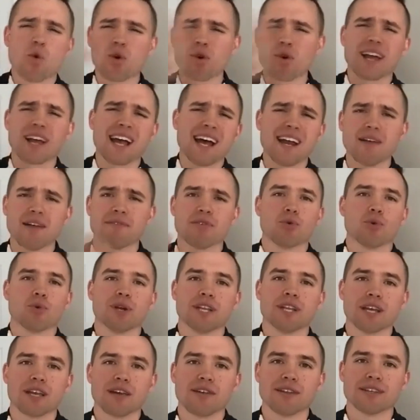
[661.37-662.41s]
wore kind of a
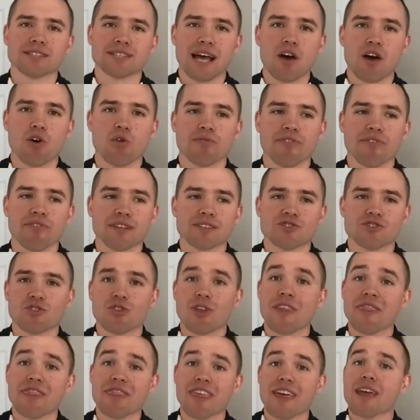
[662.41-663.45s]
ridiculous outfit so
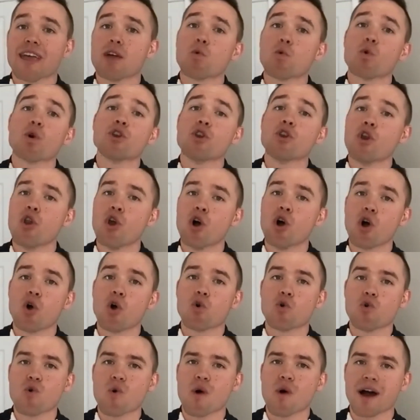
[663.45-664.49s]
that they wouldn't
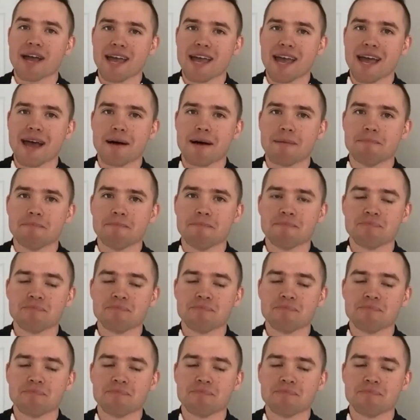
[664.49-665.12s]
know who I am.